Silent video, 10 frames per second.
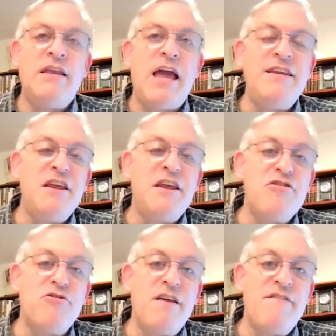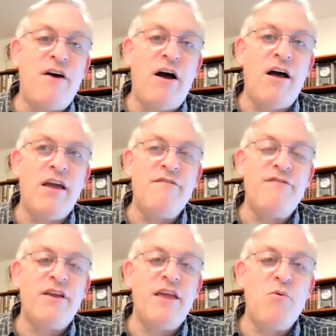in
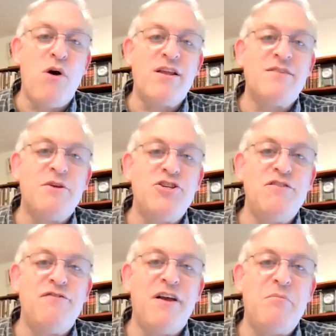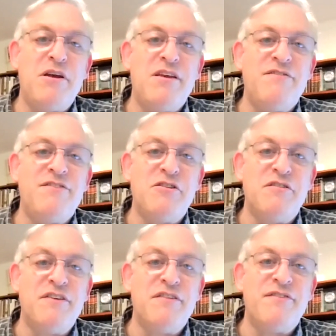1935, he wanted to be chief rabbi of
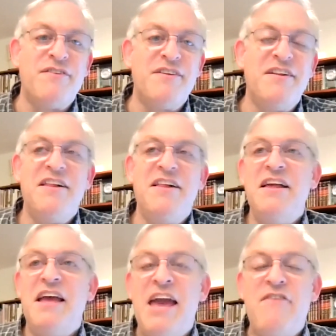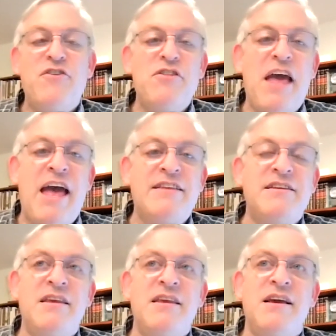Tel Aviv. After
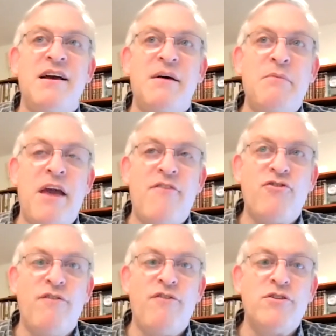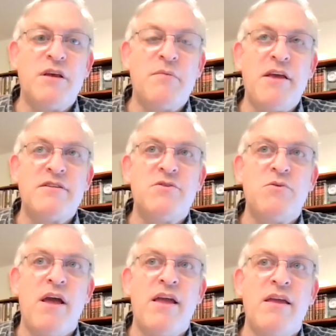that, he um, after Herzog
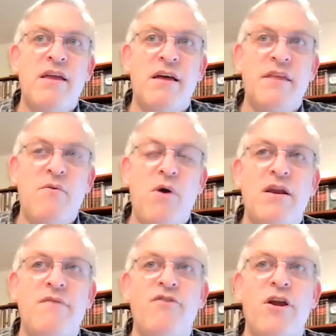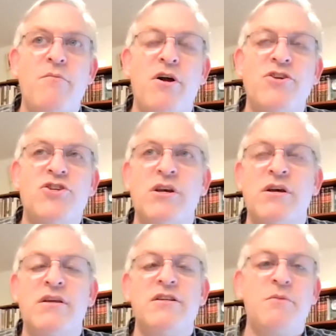passed away, uh, they wanted him very
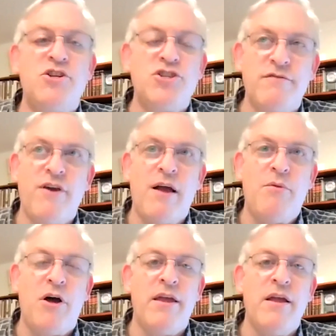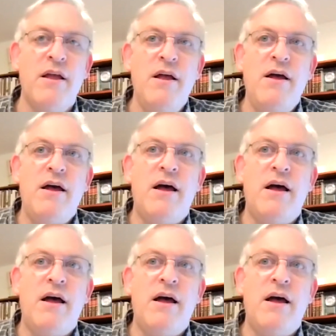much uh, to be chief rabbi.